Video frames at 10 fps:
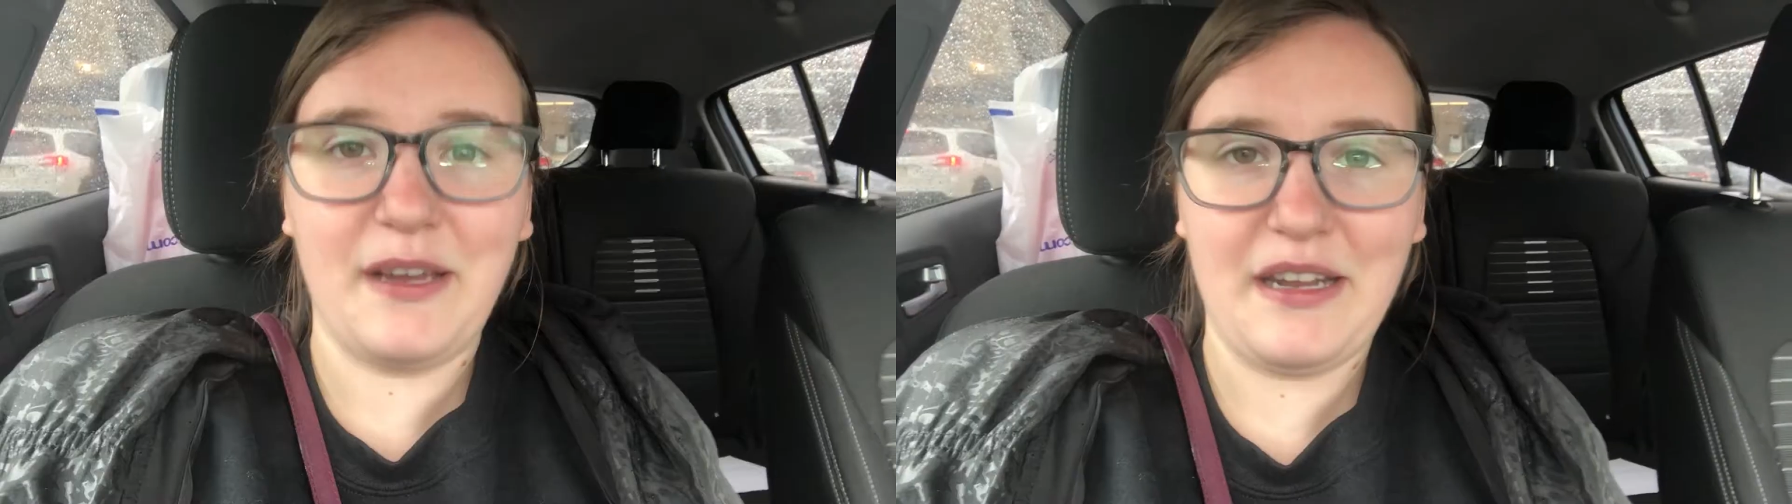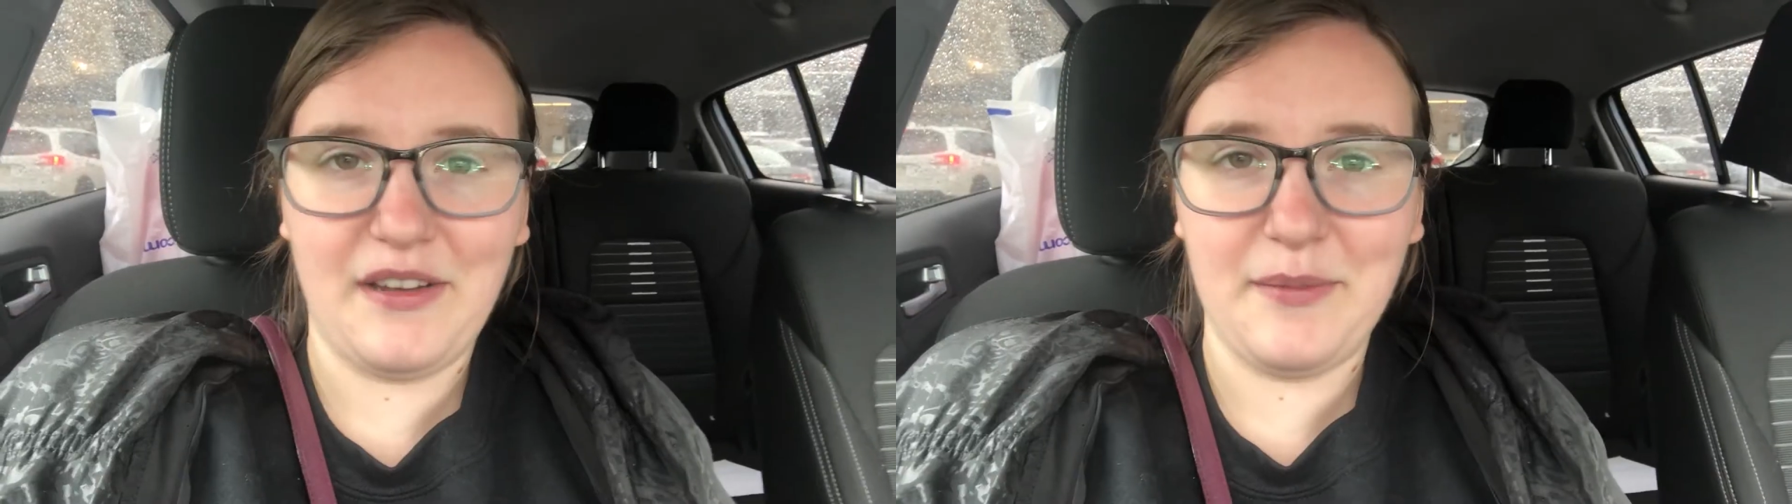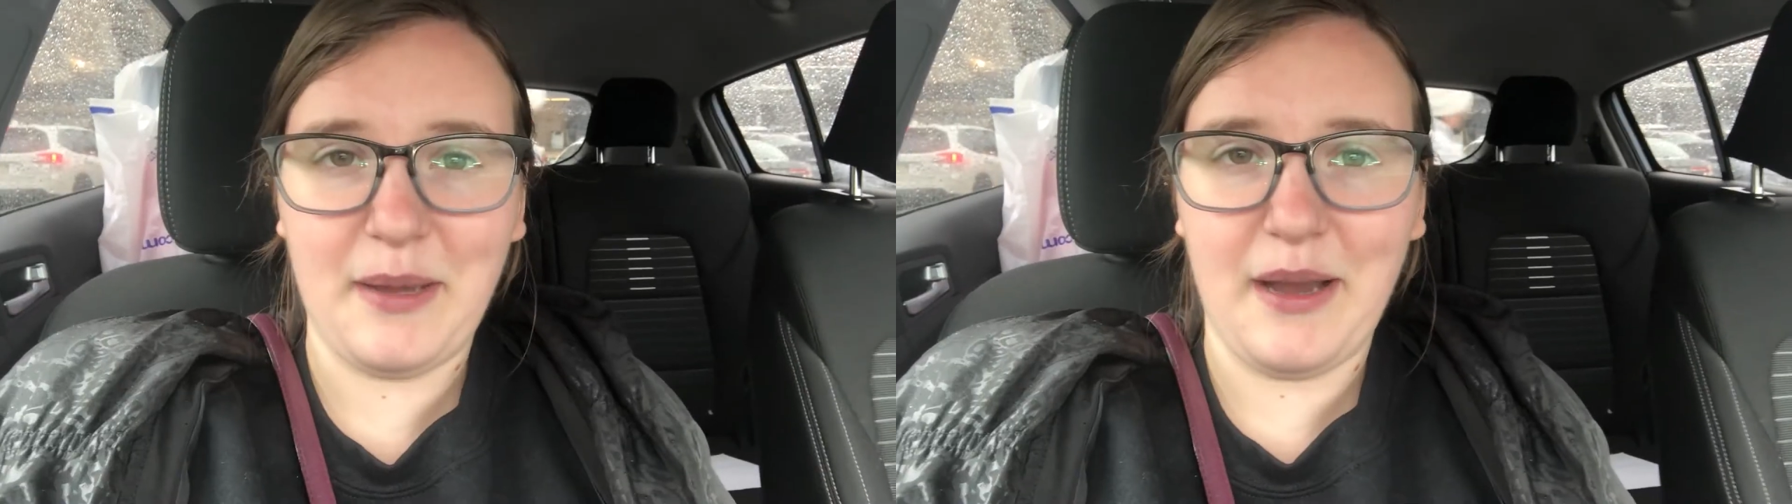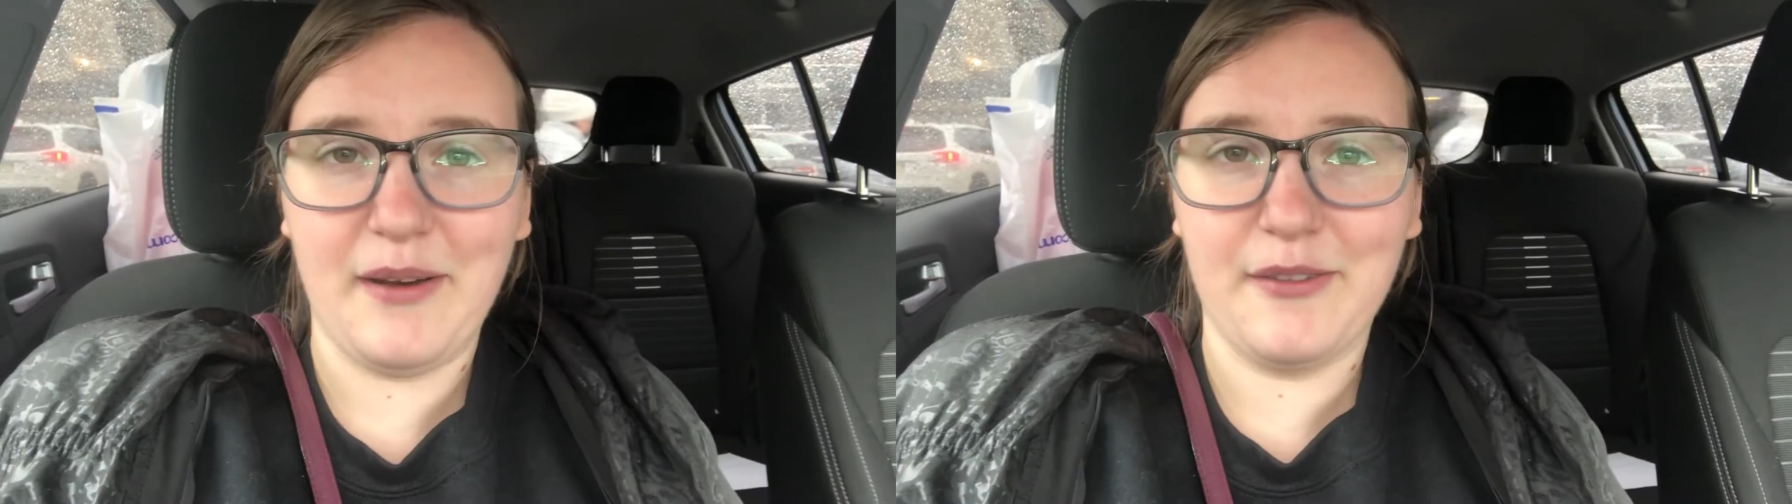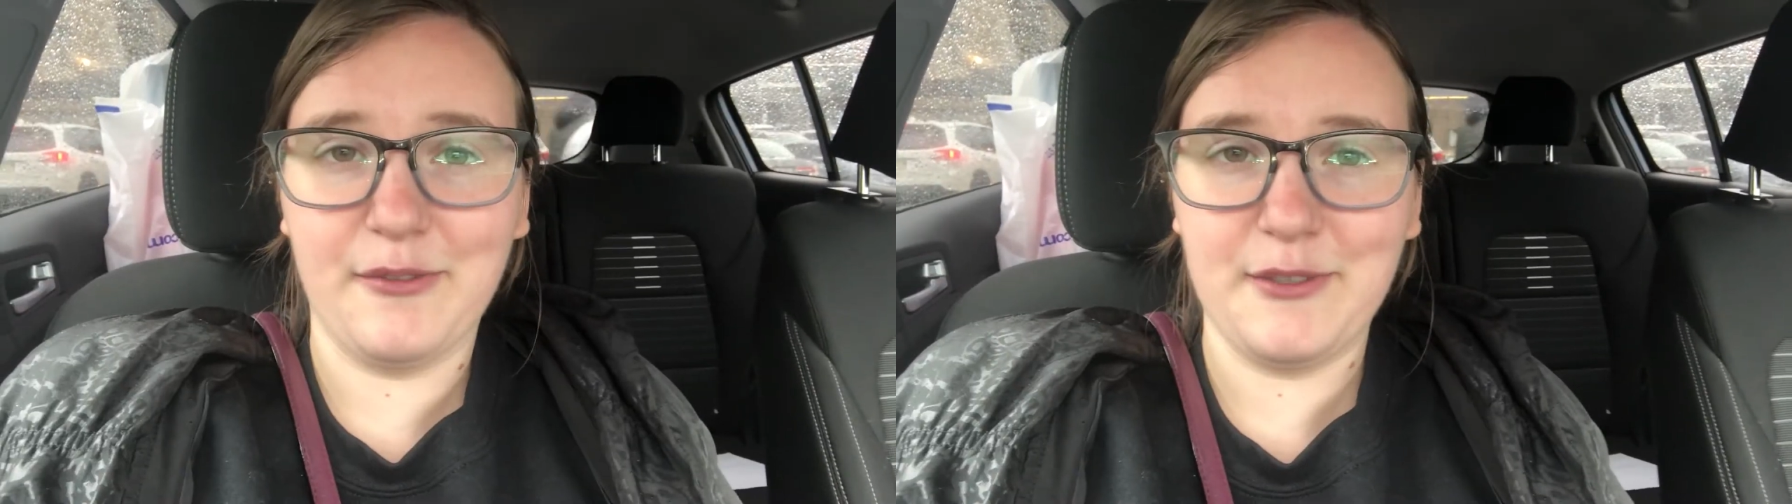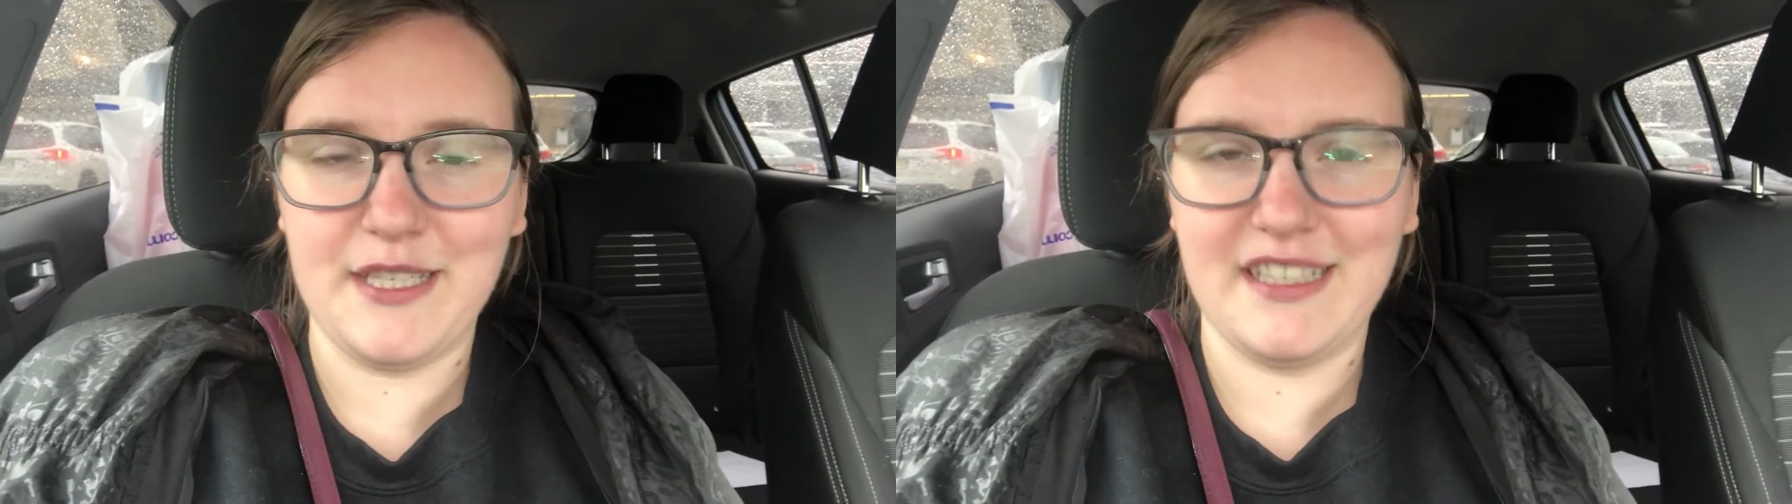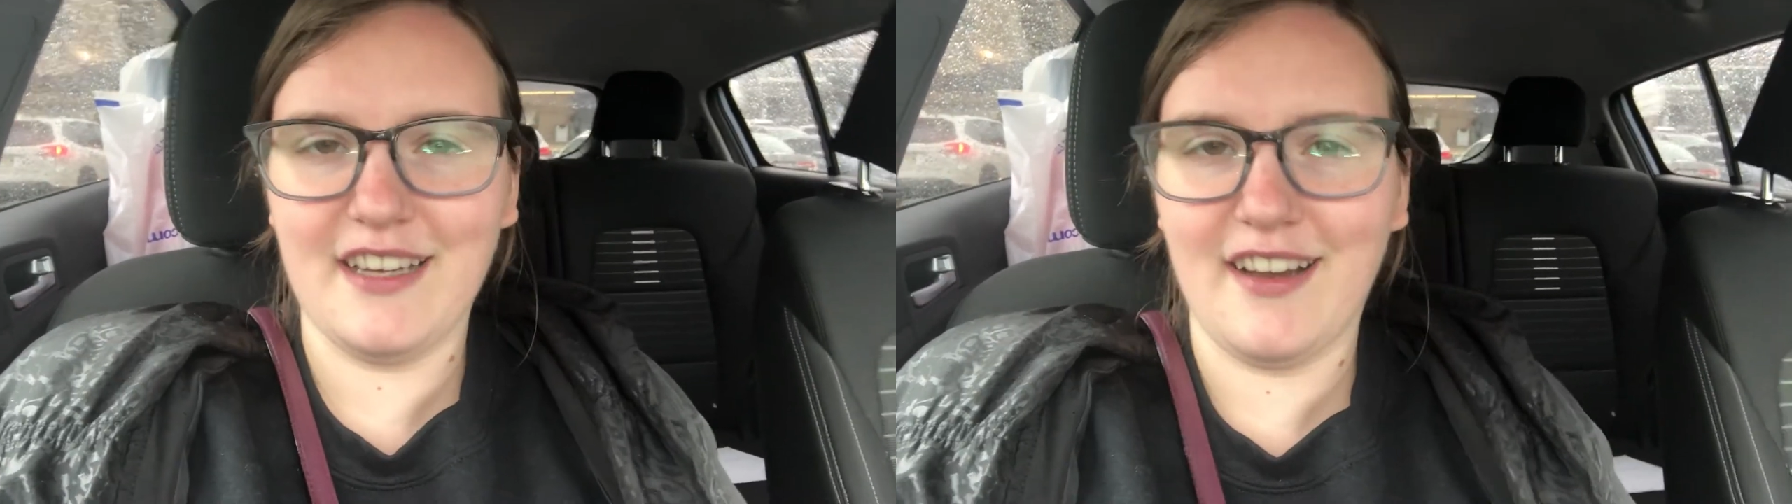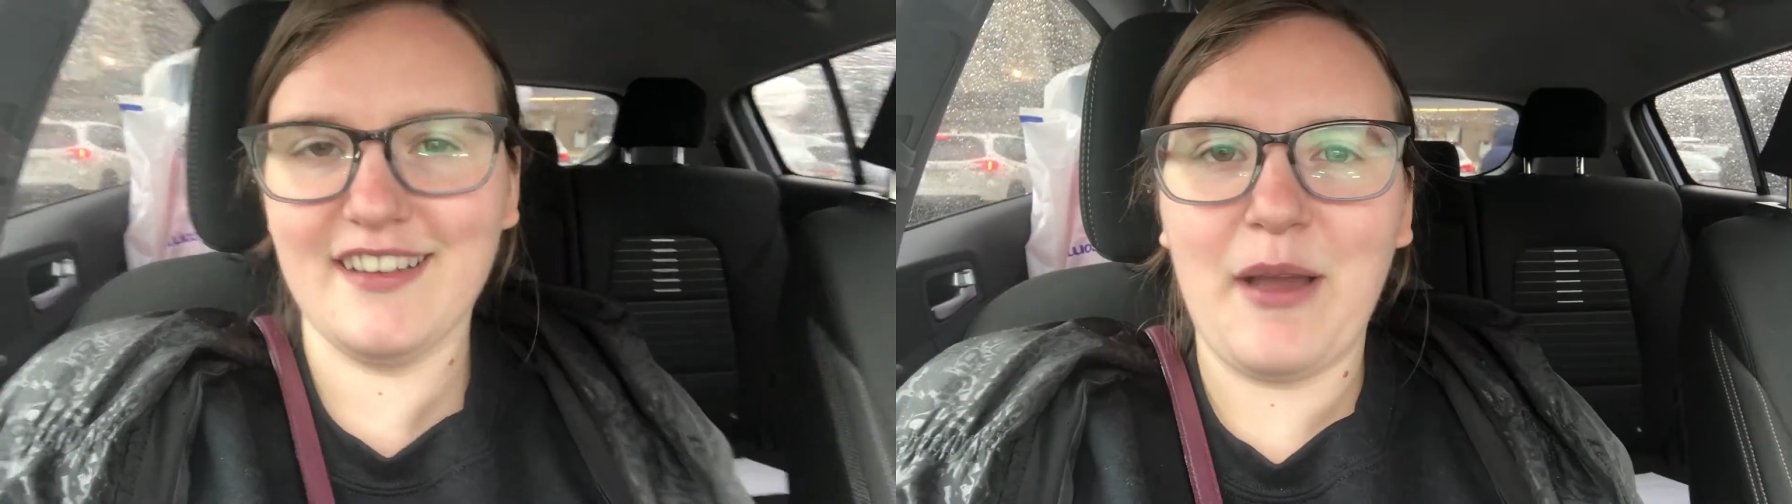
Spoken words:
out about through TikTok.